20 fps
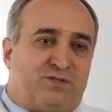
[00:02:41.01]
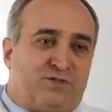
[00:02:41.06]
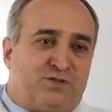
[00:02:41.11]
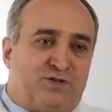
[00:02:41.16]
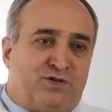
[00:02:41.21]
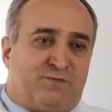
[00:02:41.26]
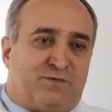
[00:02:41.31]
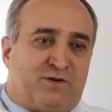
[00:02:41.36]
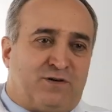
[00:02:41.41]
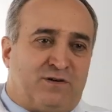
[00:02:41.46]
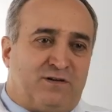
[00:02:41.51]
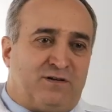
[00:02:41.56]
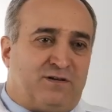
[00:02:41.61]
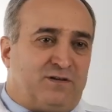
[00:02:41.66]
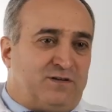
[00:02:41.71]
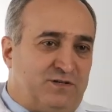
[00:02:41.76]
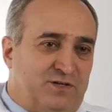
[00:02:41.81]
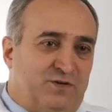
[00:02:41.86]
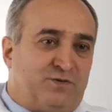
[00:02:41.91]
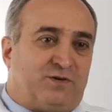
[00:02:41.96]
a tumor,
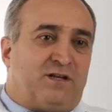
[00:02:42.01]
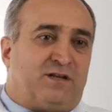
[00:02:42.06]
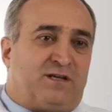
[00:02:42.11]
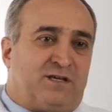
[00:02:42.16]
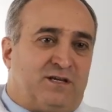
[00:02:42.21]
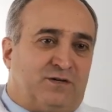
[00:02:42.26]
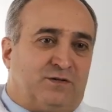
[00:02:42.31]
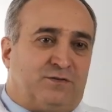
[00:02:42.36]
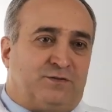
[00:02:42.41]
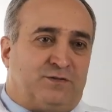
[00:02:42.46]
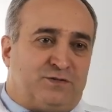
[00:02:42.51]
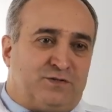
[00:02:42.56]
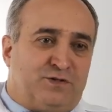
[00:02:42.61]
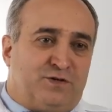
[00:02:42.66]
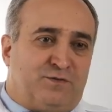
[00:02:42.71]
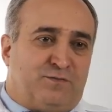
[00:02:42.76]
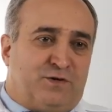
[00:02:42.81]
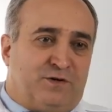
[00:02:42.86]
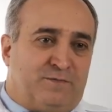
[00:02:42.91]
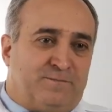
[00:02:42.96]
you can kill the
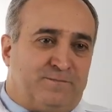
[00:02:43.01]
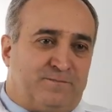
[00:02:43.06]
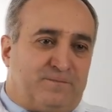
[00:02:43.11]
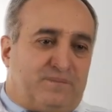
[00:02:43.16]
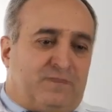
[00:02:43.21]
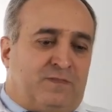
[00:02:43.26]
tumor.